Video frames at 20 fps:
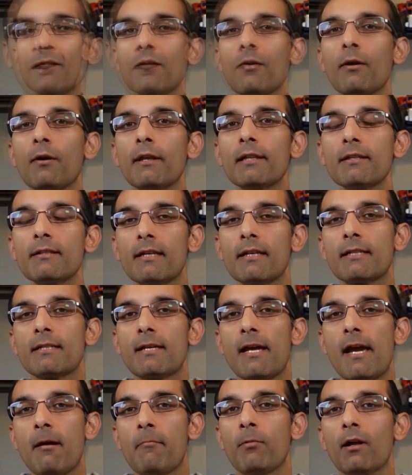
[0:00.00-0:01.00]
So in this
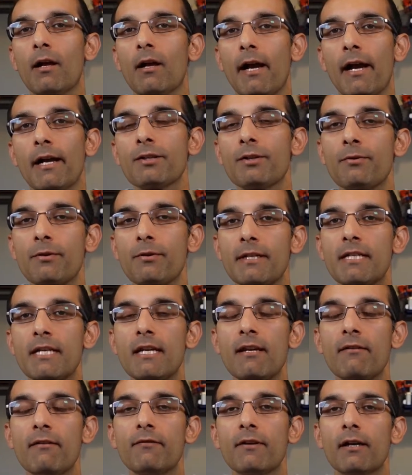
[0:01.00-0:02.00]
example, I actually
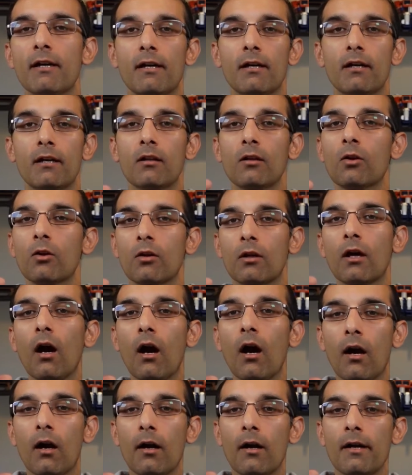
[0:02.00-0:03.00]
received a little
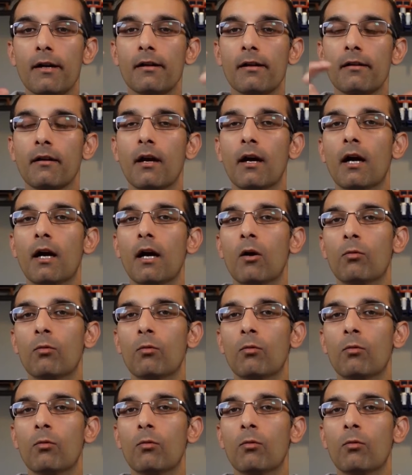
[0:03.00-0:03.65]
card uh,